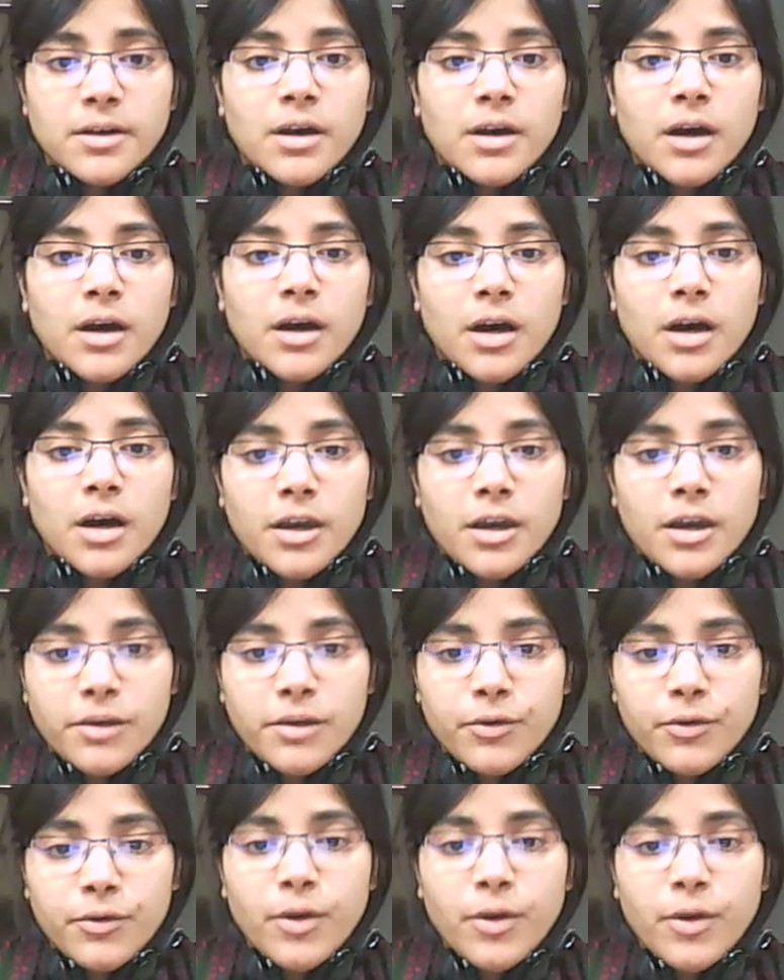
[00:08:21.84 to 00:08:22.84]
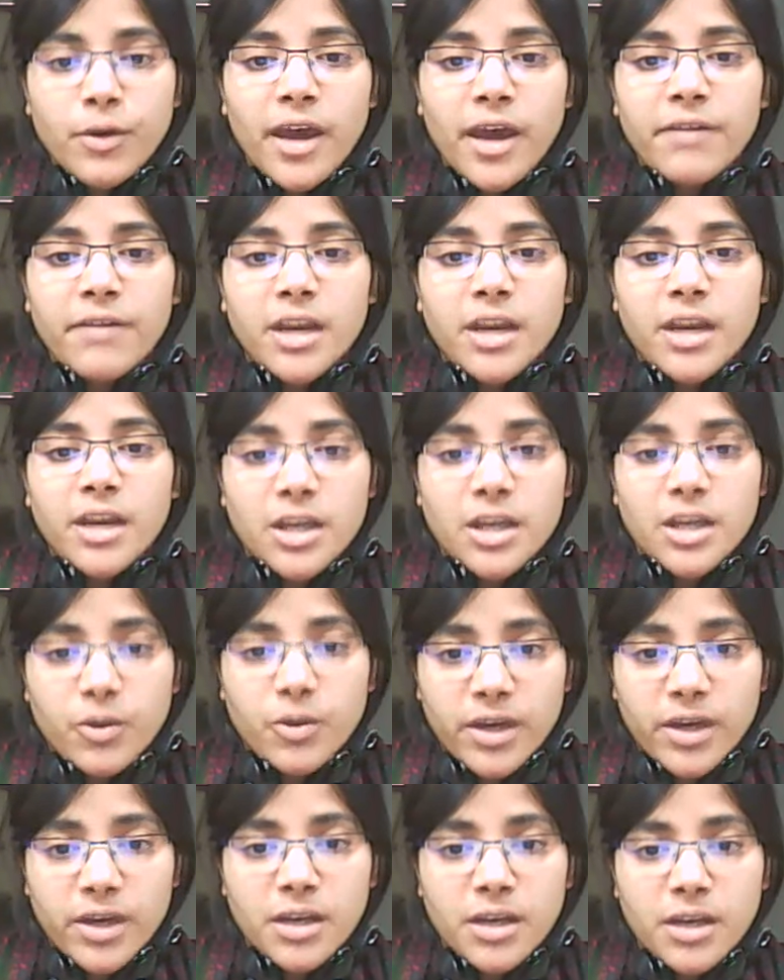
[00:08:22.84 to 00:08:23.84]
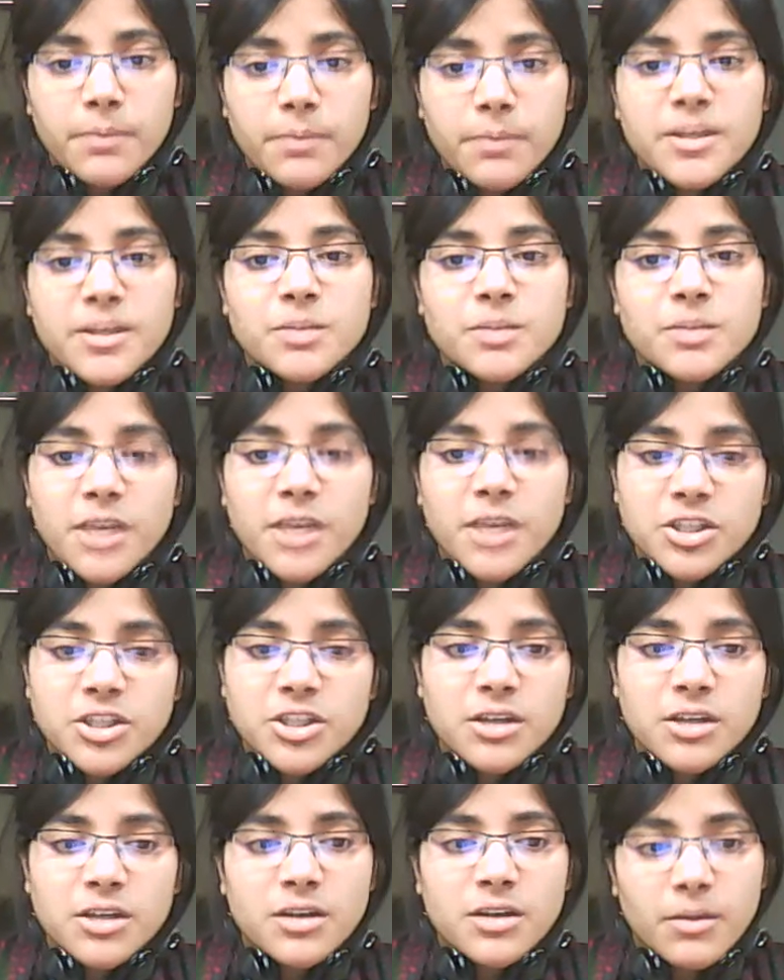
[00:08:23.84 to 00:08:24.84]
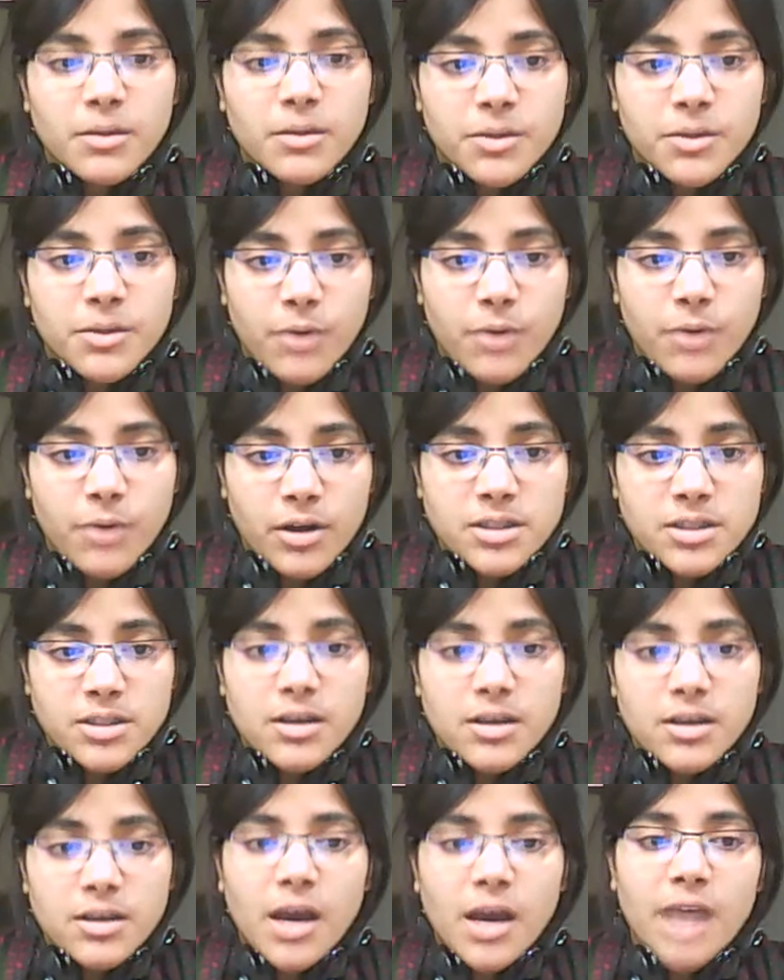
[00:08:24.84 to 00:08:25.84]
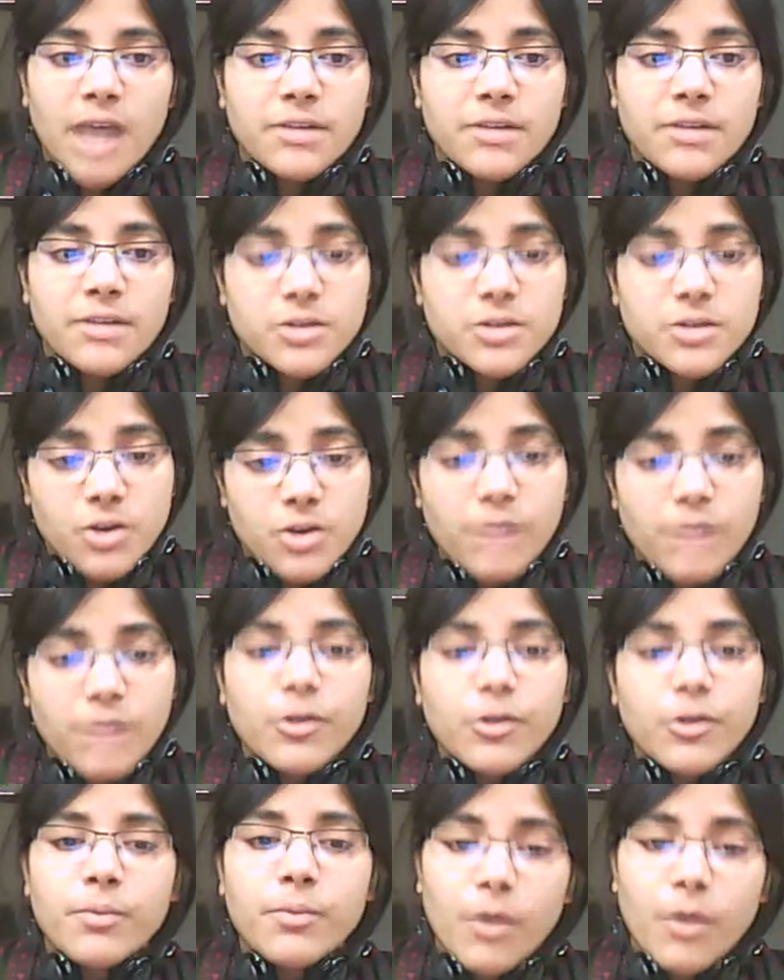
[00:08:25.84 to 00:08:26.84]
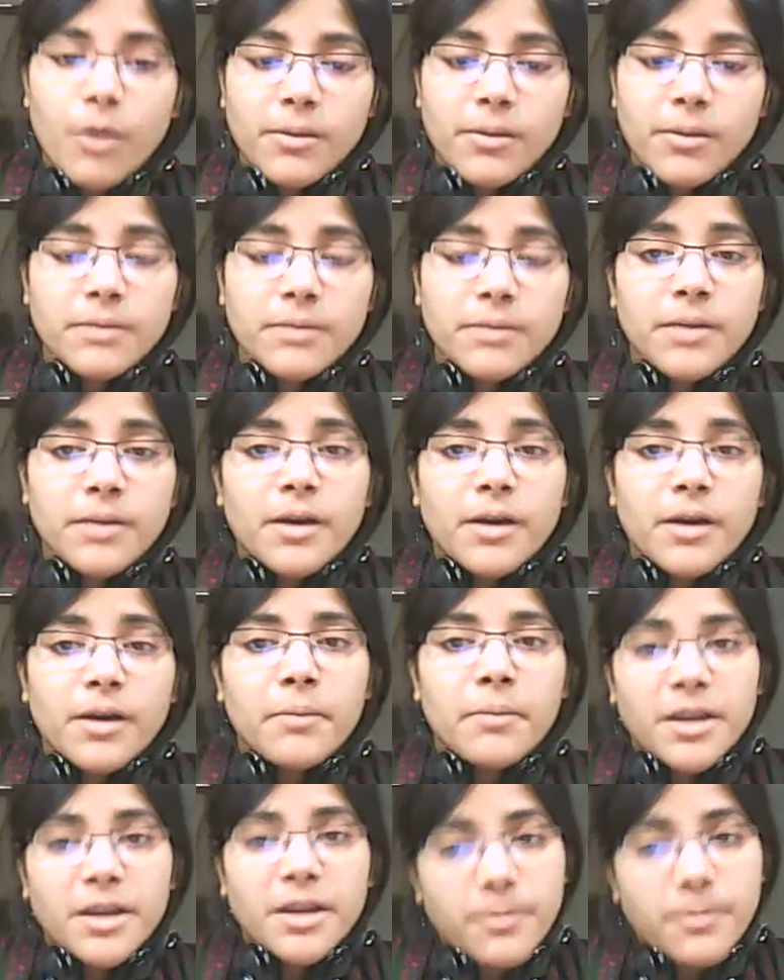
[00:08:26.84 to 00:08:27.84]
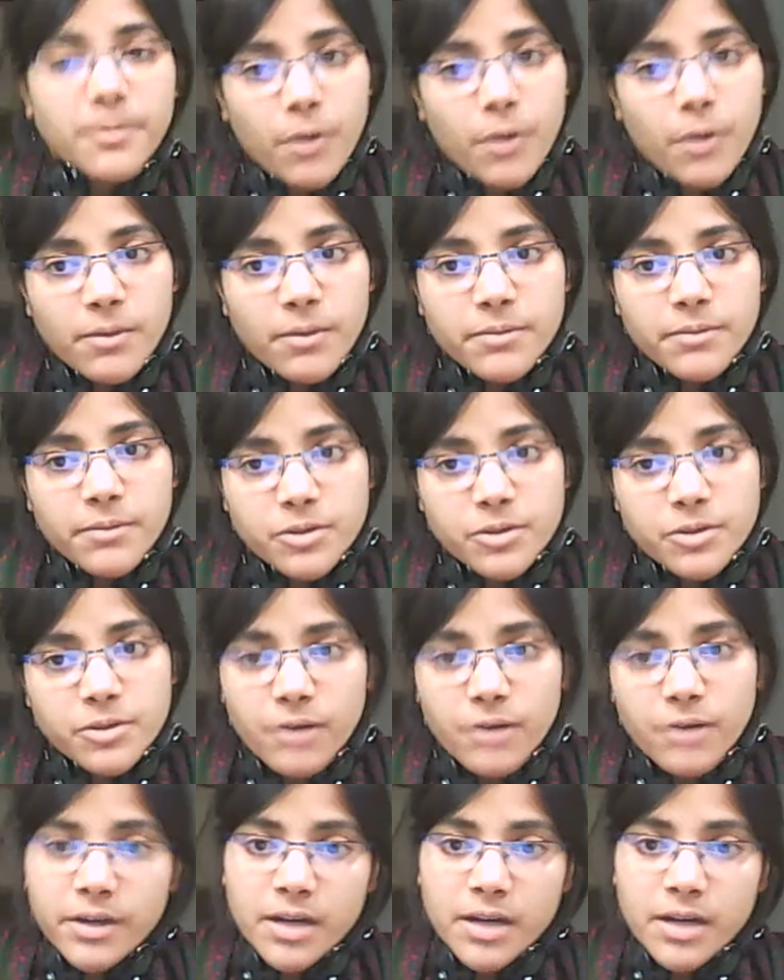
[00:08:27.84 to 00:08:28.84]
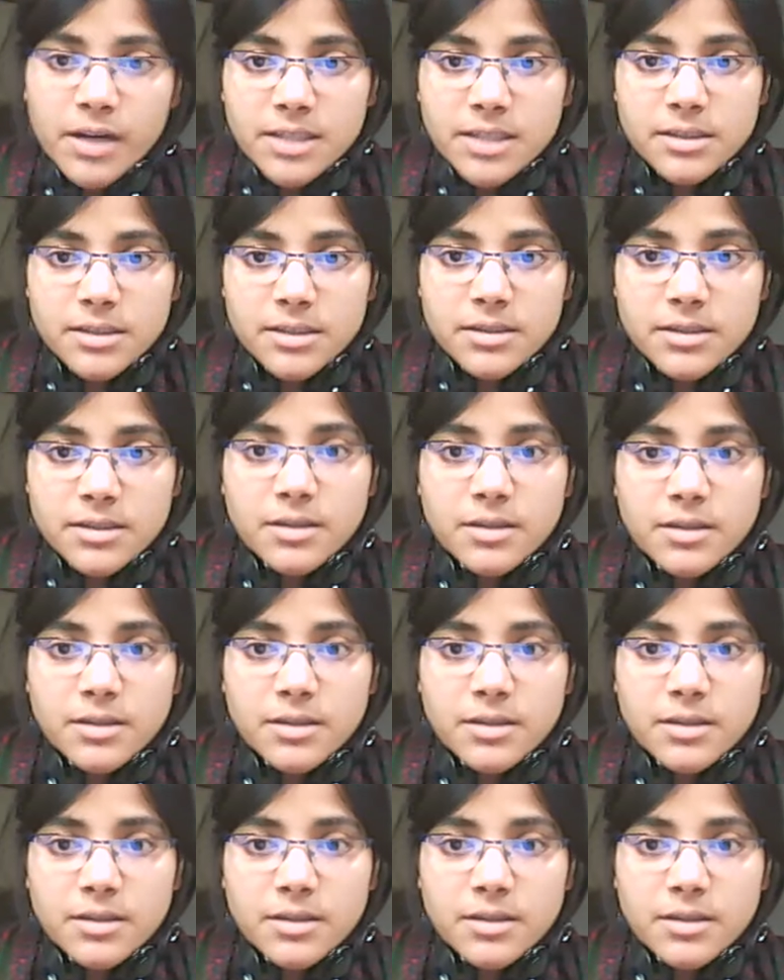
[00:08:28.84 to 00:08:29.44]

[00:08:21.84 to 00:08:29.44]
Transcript: Uh, if you have any query, please mention in comment box. I will resolve your problem by the problem resolving classes.